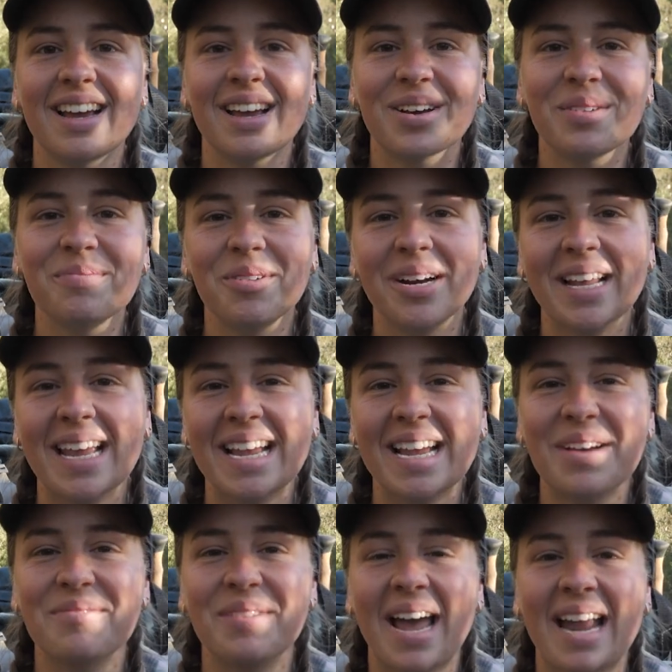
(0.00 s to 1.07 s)
Good morning.
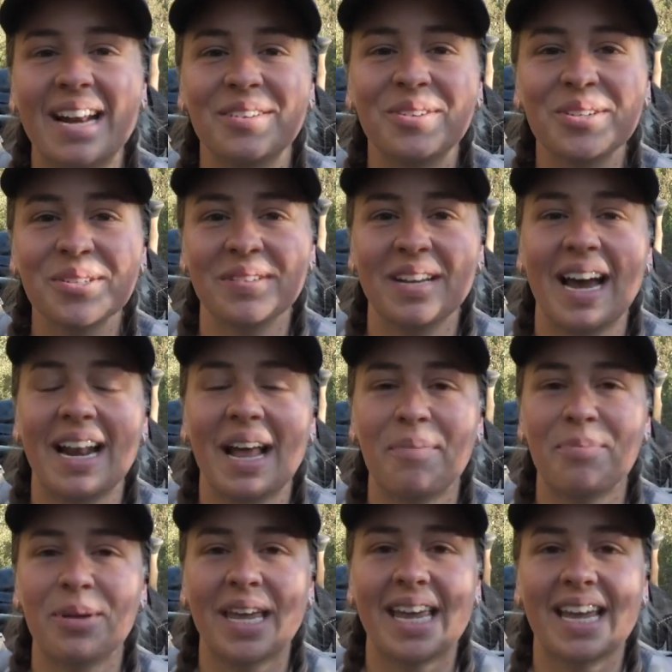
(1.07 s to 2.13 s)
We had an awesome night at
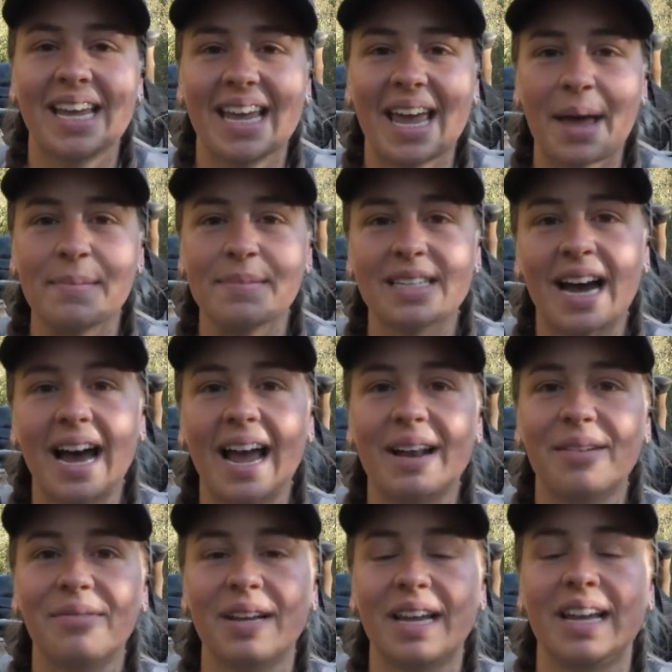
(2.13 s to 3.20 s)
Bugiga
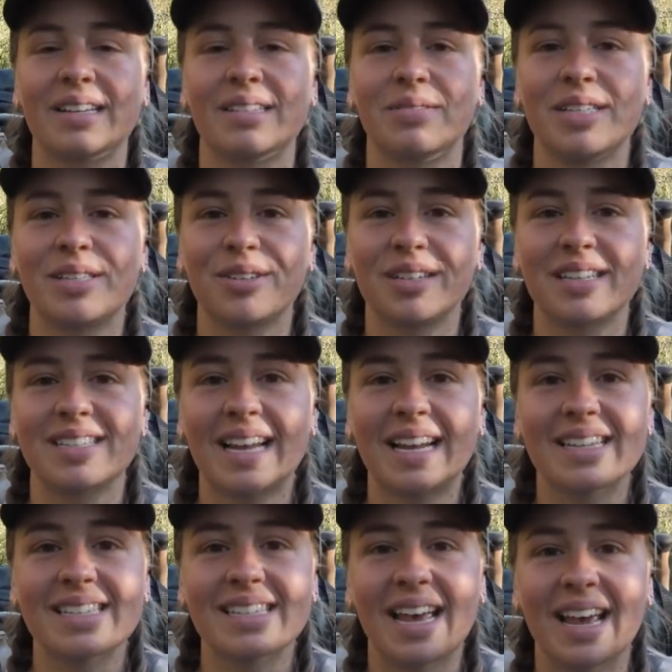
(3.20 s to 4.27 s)
Campsite. We saw the
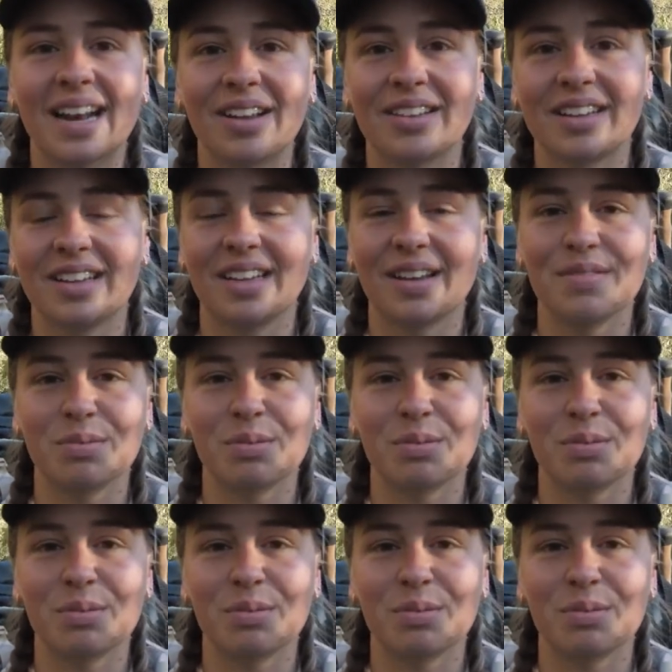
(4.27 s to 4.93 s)
sunset on the cliffs,